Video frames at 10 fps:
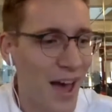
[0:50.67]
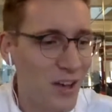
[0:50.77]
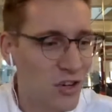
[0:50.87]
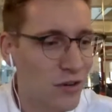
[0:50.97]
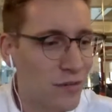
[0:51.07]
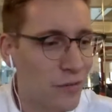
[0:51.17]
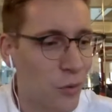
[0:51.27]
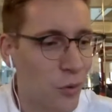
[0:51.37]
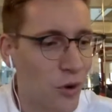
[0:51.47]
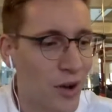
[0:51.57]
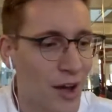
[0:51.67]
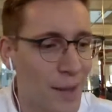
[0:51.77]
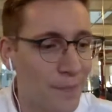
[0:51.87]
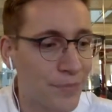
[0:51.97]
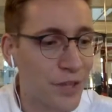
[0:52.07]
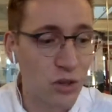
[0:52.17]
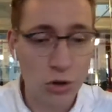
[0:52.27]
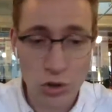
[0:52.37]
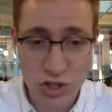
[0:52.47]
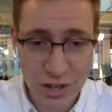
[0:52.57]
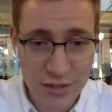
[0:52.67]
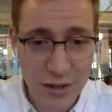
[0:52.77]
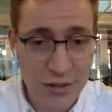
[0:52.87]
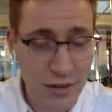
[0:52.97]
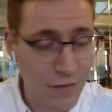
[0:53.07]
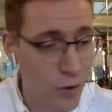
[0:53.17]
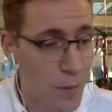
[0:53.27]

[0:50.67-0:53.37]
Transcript: passion for social justice and for